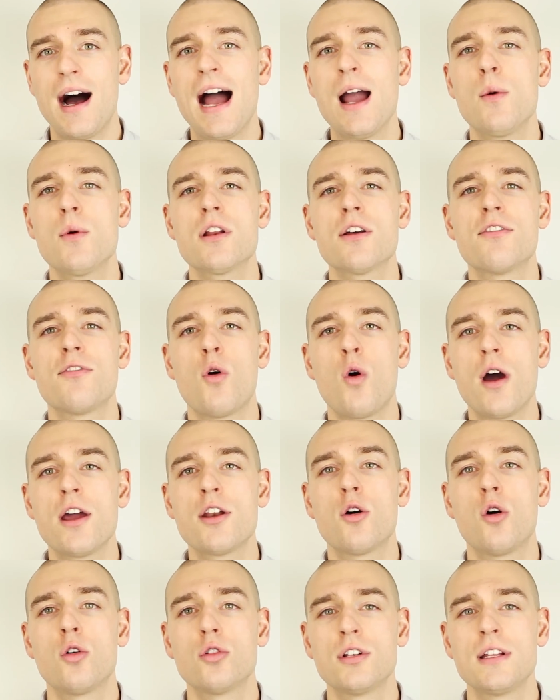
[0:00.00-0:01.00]
I would
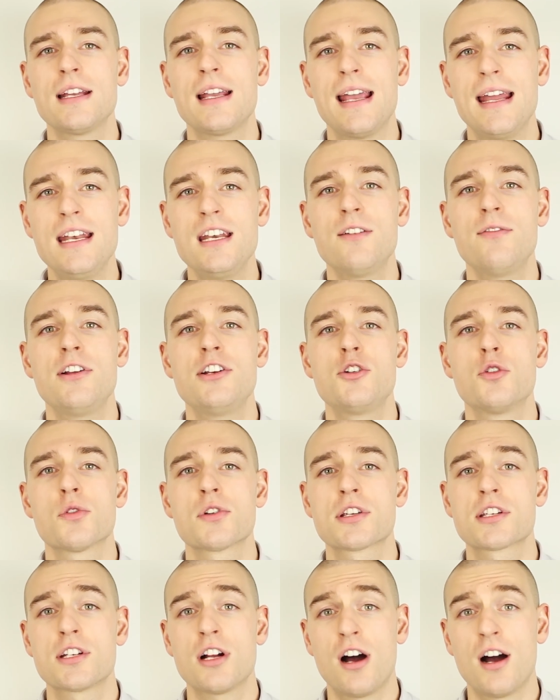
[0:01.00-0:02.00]
avoid holding
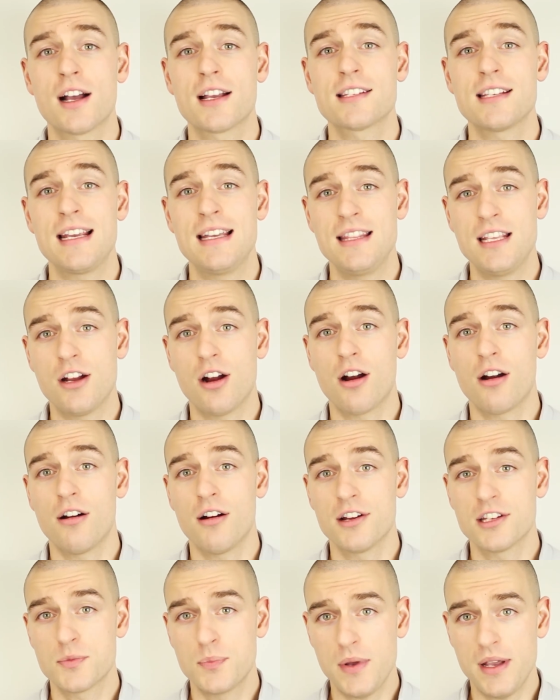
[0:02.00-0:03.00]
individual stocks in the
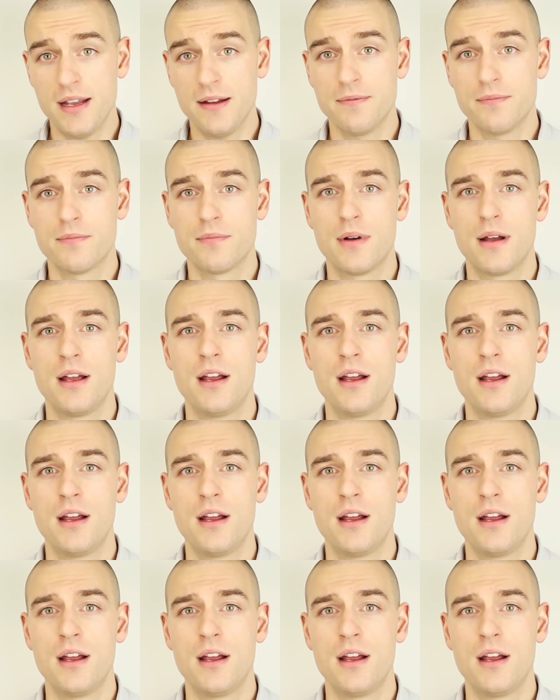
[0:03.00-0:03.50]
RRSP.